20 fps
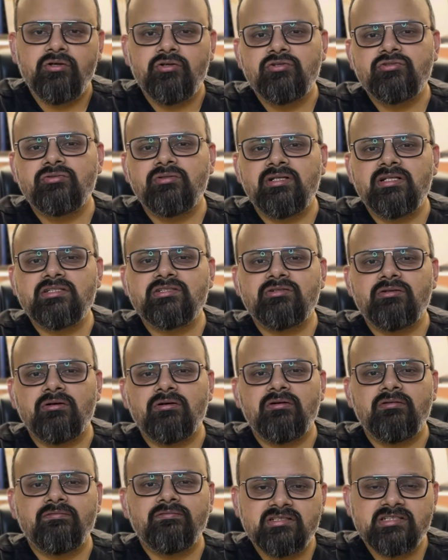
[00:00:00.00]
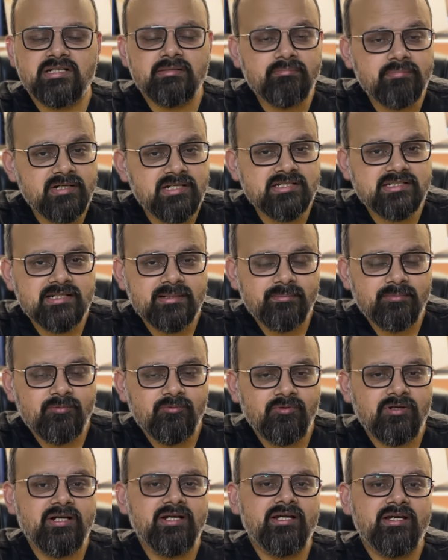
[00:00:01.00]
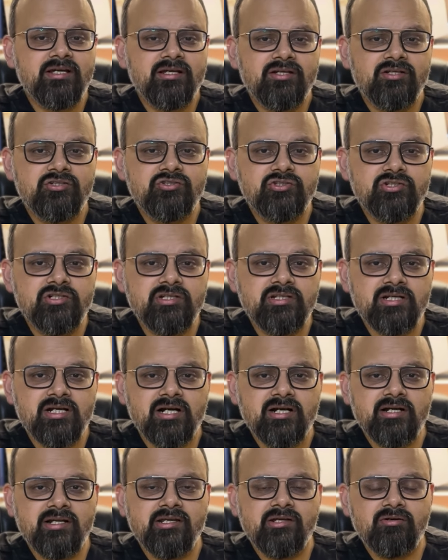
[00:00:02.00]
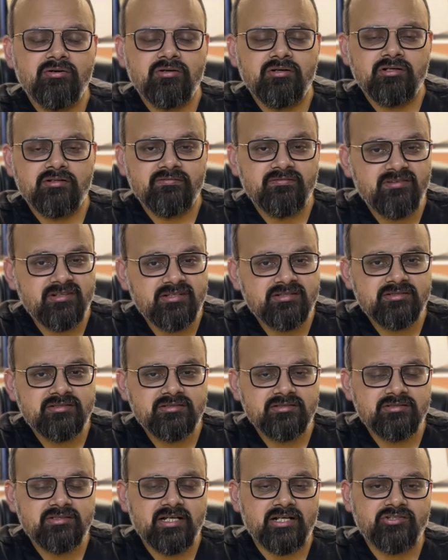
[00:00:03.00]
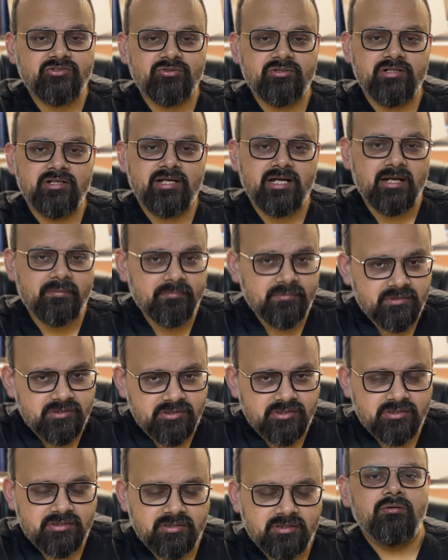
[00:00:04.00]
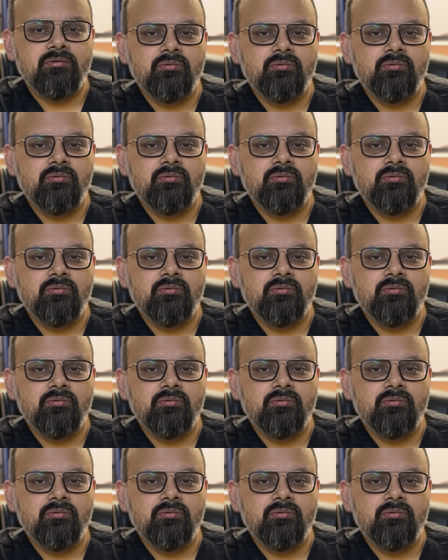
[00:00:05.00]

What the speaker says: So let's talk about step by step why GERD or reflux disease actually happens.